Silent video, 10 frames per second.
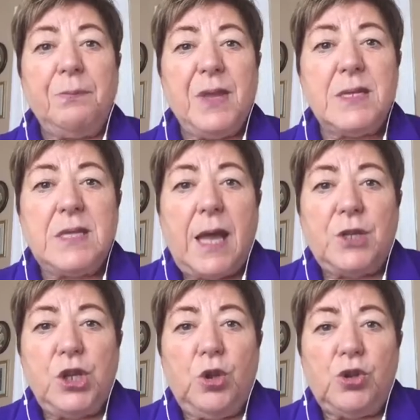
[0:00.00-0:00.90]
is
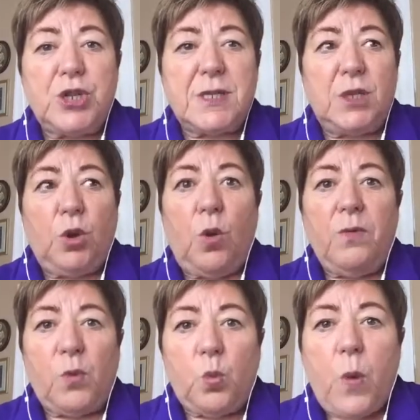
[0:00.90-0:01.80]
that you're
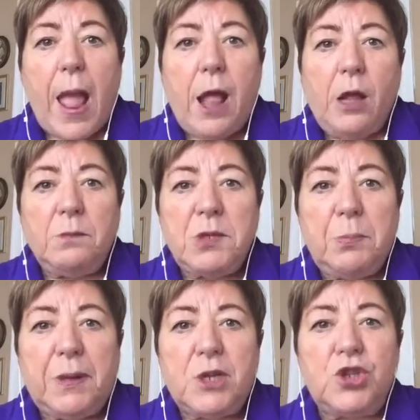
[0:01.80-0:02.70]
overwhelmed
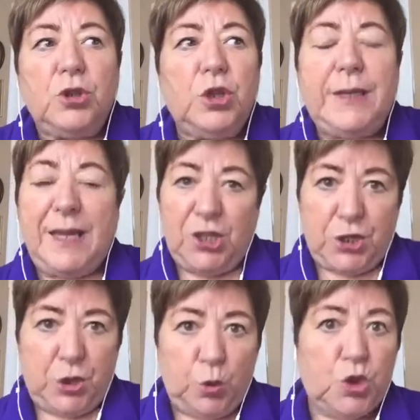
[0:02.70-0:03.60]
because you're looking to
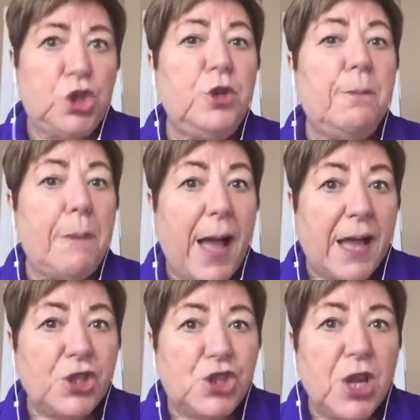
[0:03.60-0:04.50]
do too
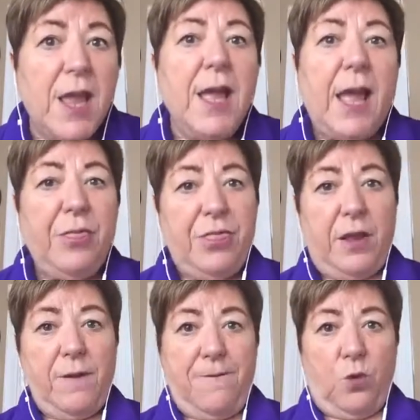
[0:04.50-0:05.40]
much, and
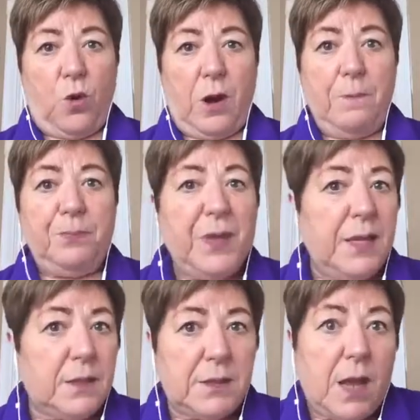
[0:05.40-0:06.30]
therefore
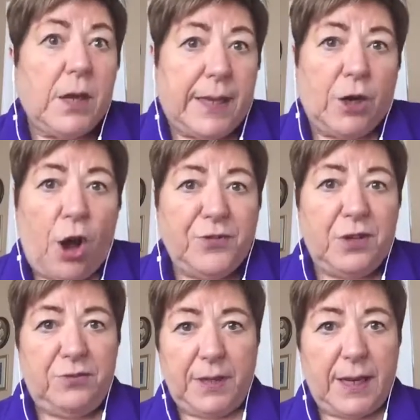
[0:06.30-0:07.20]
it can
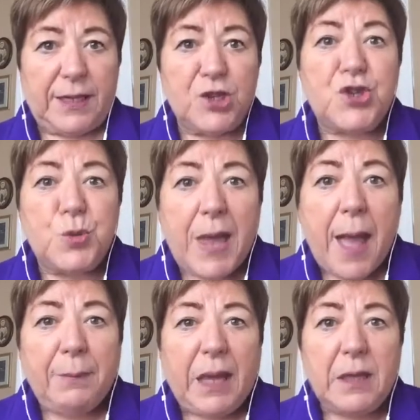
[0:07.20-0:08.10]
often feel like a
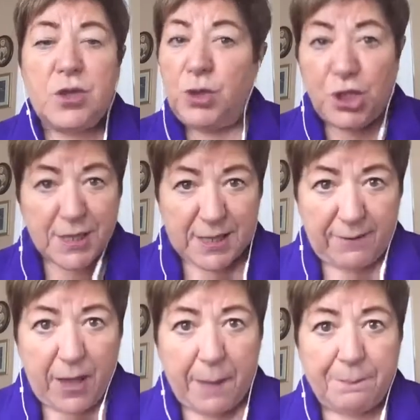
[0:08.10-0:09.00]
tsunami, so you just
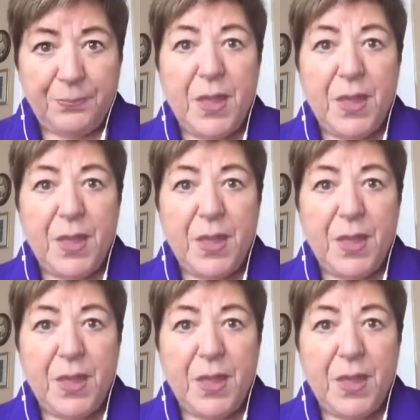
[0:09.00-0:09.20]
give up.